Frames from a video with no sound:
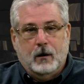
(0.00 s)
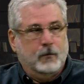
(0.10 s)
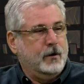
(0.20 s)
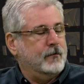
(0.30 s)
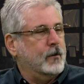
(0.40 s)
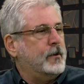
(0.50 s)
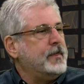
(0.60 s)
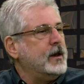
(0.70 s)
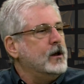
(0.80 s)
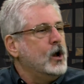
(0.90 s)
Whatever.
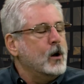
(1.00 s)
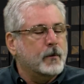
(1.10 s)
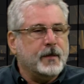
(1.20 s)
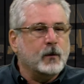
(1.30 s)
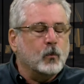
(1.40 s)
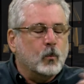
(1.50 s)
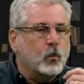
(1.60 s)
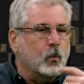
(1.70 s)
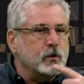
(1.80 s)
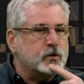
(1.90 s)
But
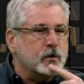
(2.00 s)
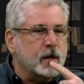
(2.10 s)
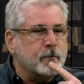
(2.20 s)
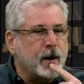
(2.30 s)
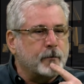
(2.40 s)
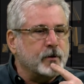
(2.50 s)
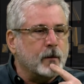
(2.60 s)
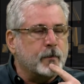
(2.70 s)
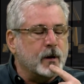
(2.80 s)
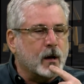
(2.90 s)
then once your name popped
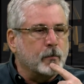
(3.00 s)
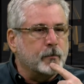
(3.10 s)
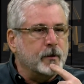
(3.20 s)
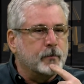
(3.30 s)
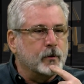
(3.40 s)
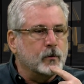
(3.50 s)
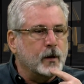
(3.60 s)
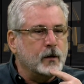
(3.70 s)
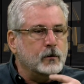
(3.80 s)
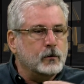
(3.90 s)
up, and a couple people
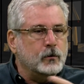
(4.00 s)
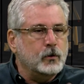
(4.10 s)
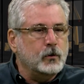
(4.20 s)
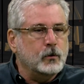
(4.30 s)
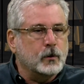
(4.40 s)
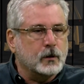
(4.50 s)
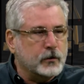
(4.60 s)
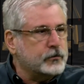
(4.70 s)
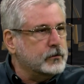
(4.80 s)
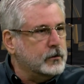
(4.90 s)
who I knew who knew you and
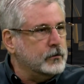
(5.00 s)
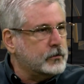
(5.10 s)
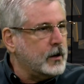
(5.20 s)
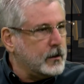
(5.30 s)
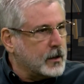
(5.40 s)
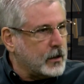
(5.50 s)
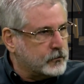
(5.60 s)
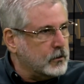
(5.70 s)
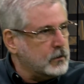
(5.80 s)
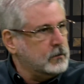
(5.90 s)
listened to you said, "Hey, the
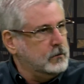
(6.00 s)
guy's good."